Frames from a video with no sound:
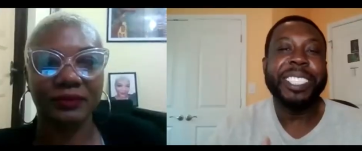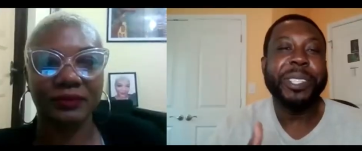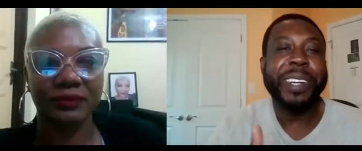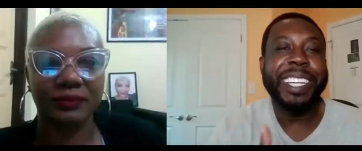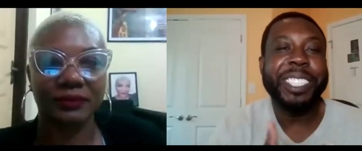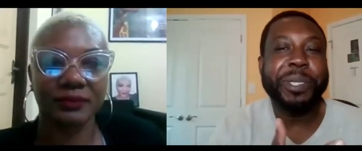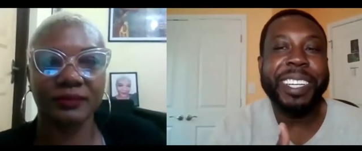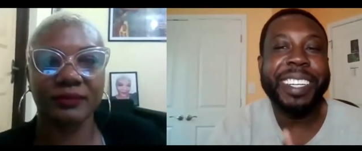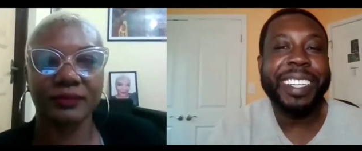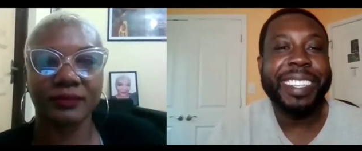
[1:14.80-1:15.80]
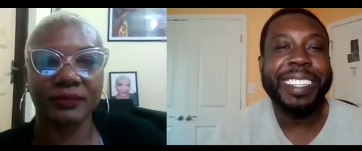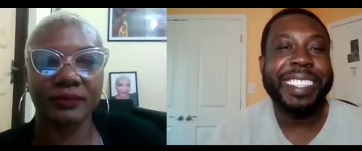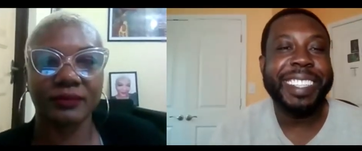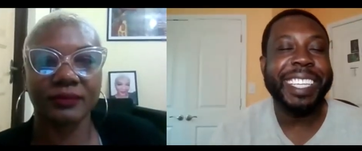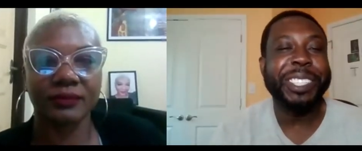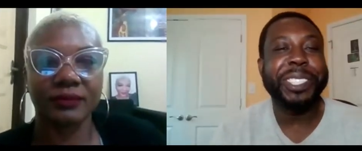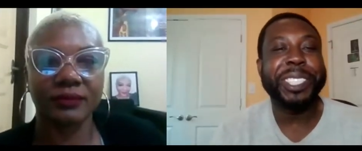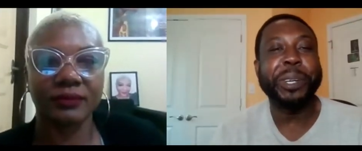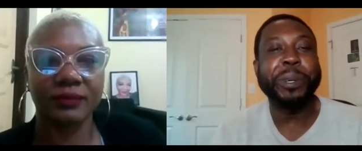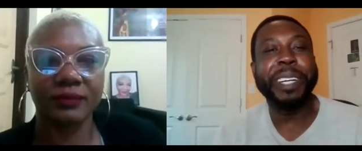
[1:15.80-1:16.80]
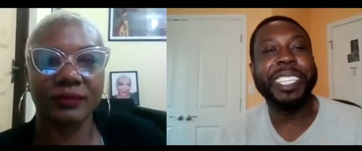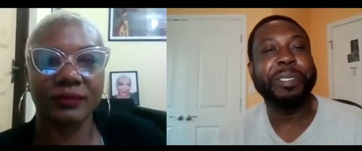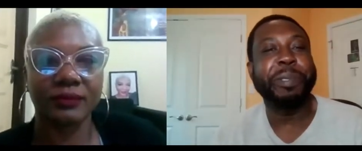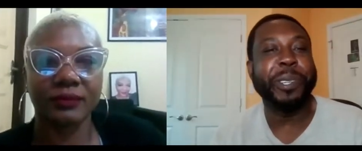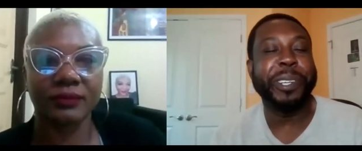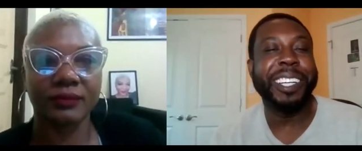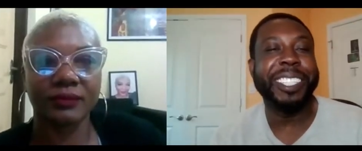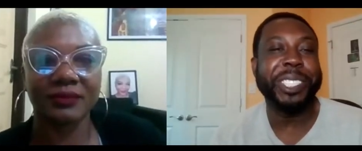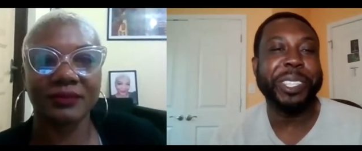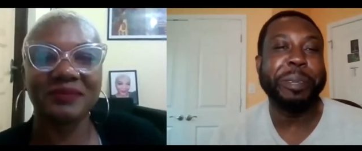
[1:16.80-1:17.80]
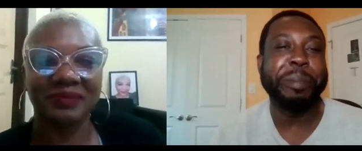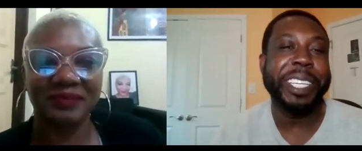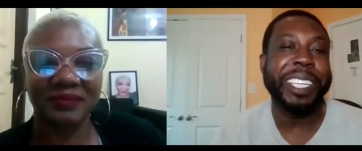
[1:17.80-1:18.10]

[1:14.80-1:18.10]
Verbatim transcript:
Speaker 1: right, so Adwoa, thank you so much for joining